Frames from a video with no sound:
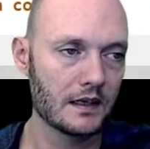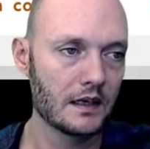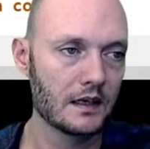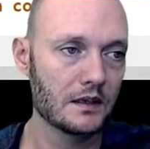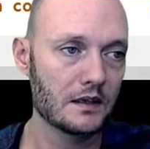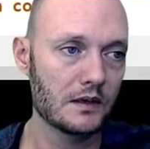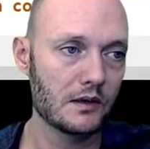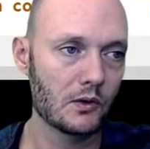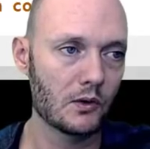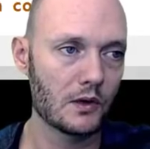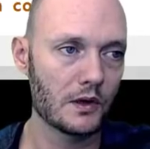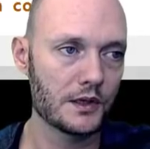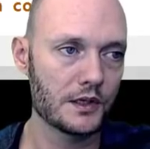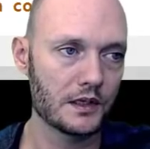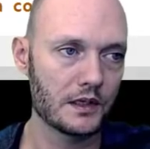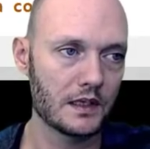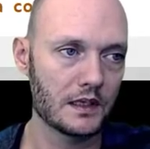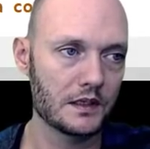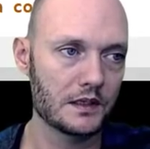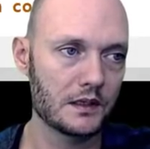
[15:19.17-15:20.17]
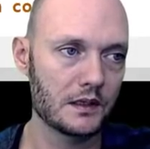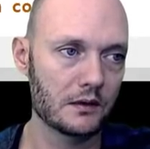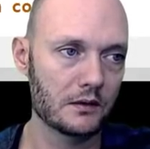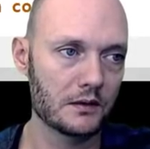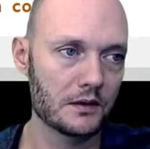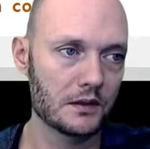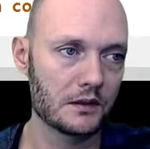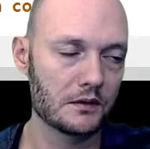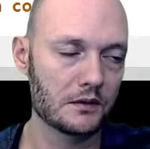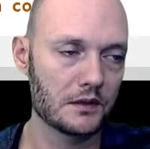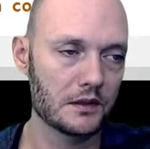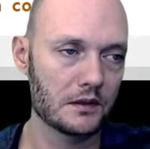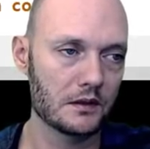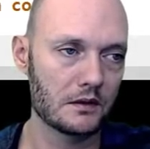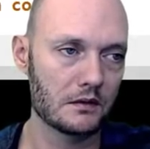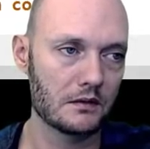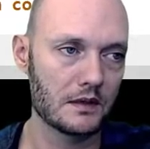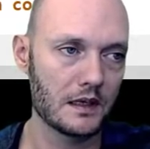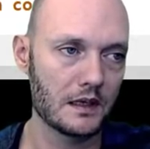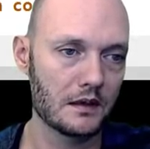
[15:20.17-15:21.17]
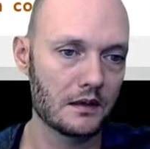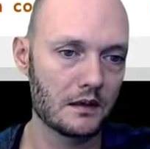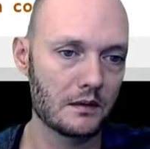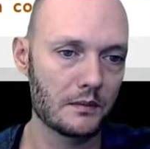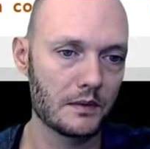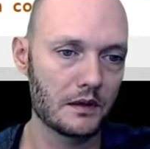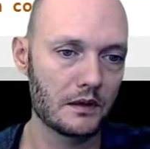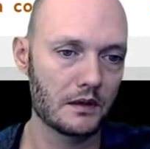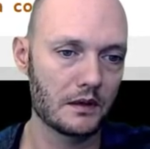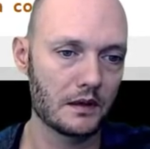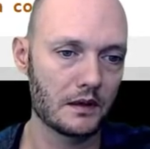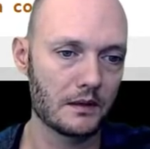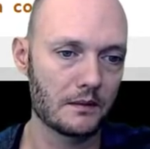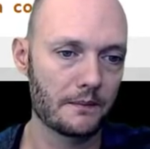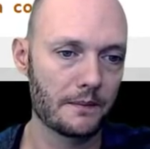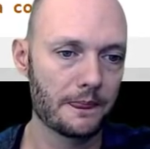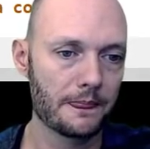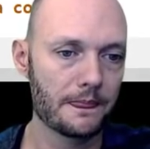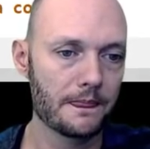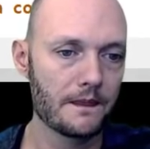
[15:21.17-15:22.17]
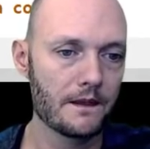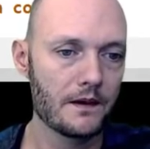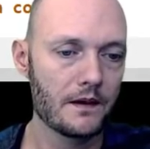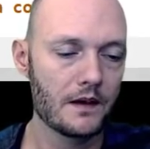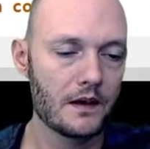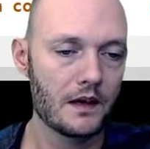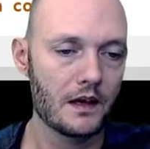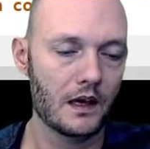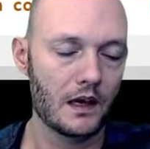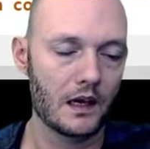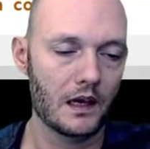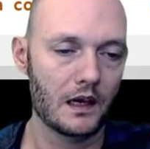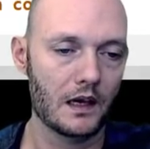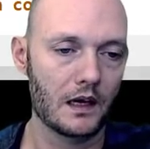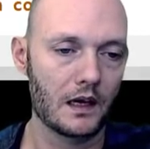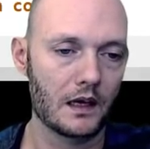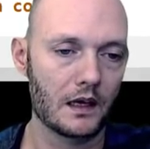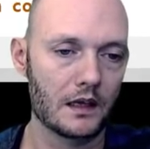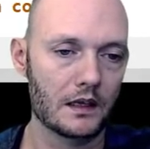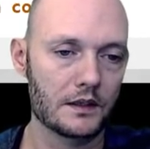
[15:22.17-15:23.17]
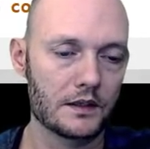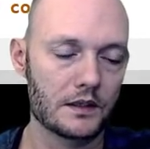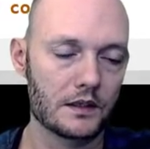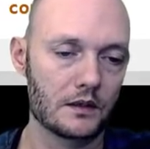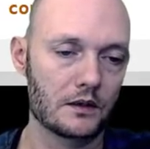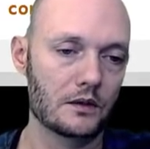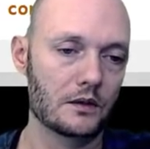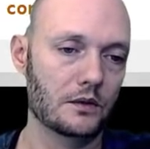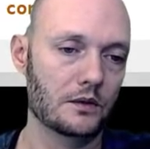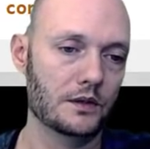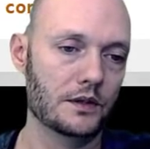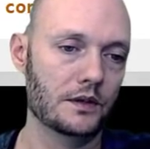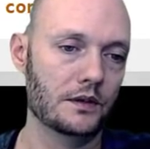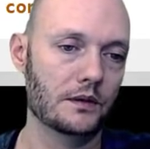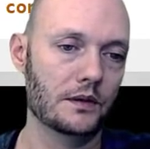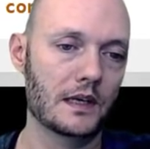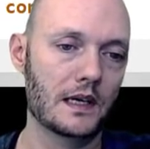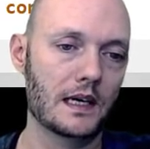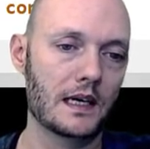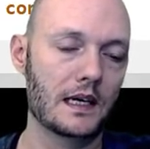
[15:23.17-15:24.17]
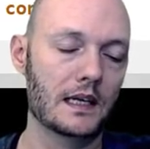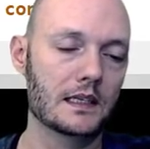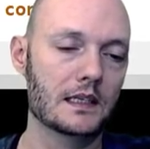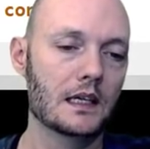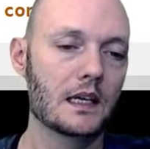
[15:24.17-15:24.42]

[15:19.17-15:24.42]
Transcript: the origin at 0, 0, 0, right in the middle here. And so to do that,